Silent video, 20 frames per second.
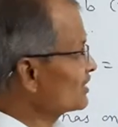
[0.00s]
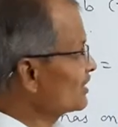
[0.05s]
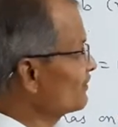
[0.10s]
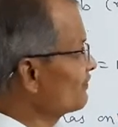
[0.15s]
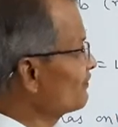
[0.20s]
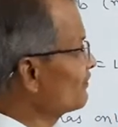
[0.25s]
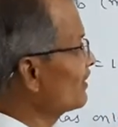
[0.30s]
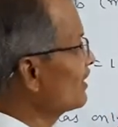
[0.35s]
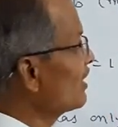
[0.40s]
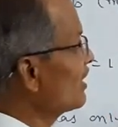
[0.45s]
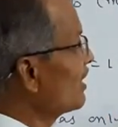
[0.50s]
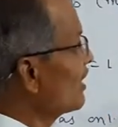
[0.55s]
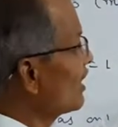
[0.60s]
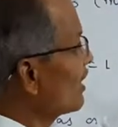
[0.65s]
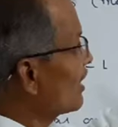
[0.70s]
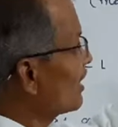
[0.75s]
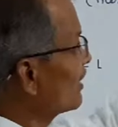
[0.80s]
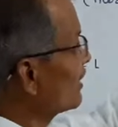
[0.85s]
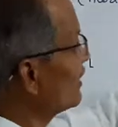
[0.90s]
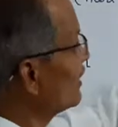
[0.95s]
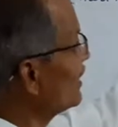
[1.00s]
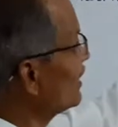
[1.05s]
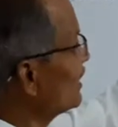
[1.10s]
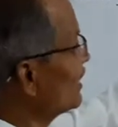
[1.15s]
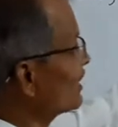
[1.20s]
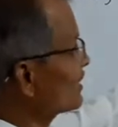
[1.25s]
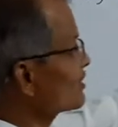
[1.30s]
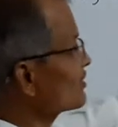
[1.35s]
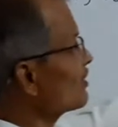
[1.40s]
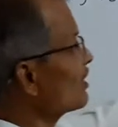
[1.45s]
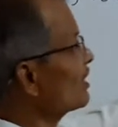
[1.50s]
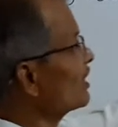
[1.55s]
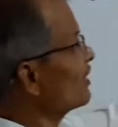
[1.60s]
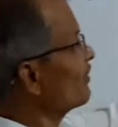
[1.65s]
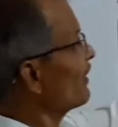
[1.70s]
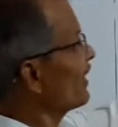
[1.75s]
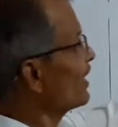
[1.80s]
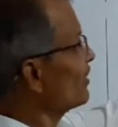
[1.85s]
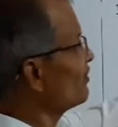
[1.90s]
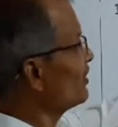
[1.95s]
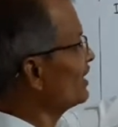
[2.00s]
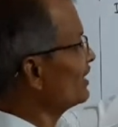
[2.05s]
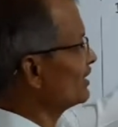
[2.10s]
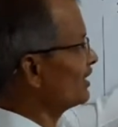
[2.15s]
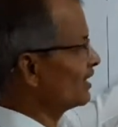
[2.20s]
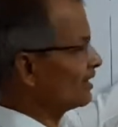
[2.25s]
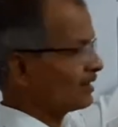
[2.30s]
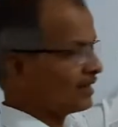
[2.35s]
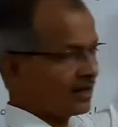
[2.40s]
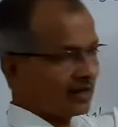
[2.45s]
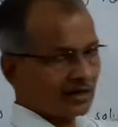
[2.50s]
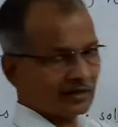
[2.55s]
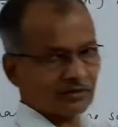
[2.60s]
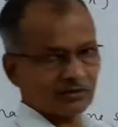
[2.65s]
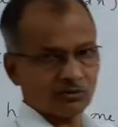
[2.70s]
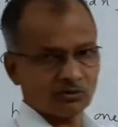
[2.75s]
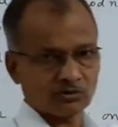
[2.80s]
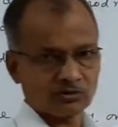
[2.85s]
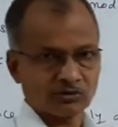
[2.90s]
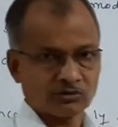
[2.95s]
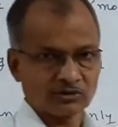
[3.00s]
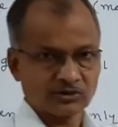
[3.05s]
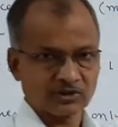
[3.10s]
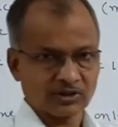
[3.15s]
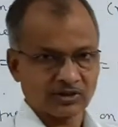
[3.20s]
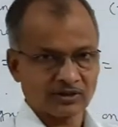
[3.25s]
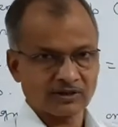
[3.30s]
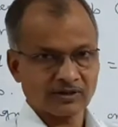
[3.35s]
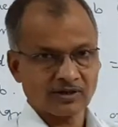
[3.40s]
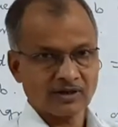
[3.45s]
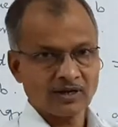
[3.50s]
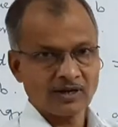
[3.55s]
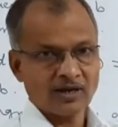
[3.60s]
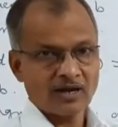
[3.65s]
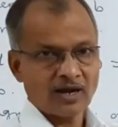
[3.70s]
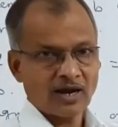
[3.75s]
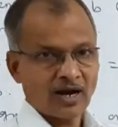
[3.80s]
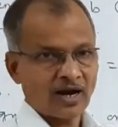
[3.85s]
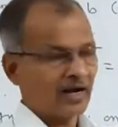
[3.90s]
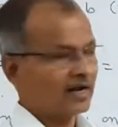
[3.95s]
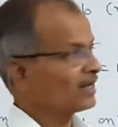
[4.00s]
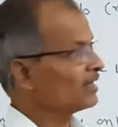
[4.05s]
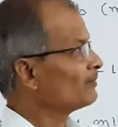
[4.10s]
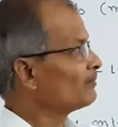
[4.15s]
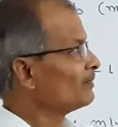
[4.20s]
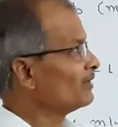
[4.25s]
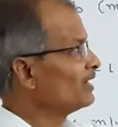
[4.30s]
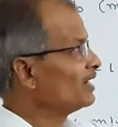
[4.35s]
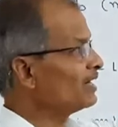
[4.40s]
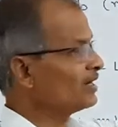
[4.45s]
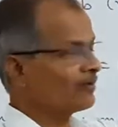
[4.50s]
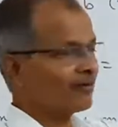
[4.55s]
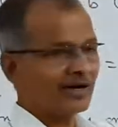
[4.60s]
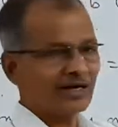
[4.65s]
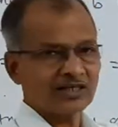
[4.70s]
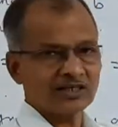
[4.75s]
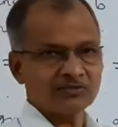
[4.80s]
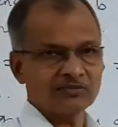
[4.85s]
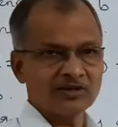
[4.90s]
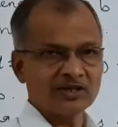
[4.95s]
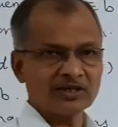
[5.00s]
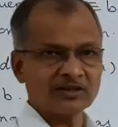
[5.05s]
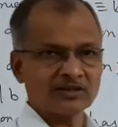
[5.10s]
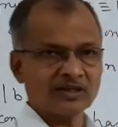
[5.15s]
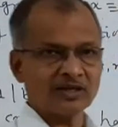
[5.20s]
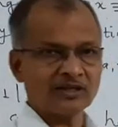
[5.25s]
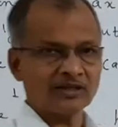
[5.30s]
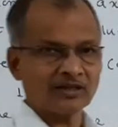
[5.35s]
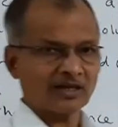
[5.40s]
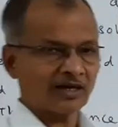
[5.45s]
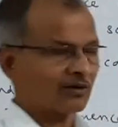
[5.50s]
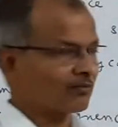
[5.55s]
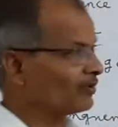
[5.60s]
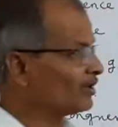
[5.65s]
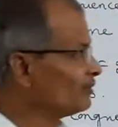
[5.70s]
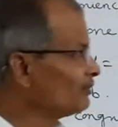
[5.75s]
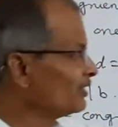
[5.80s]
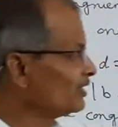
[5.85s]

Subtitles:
If D does not divide B, then there is no solution, and if D divides B, then there will be